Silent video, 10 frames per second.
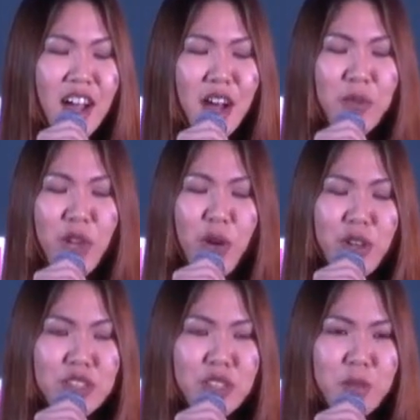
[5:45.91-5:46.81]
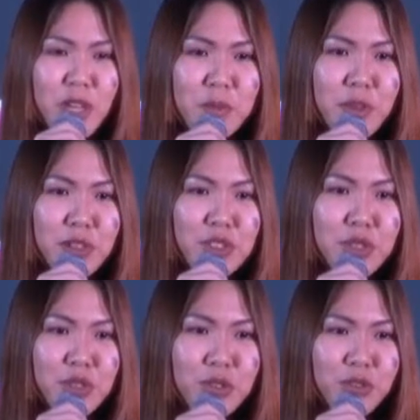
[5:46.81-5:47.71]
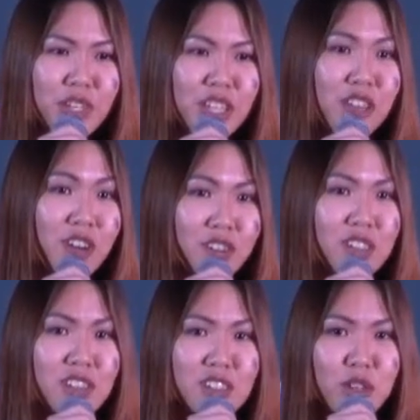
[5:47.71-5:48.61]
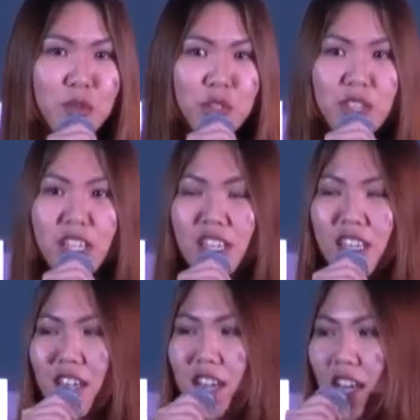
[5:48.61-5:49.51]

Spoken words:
We owe it to the people to really craft out this community.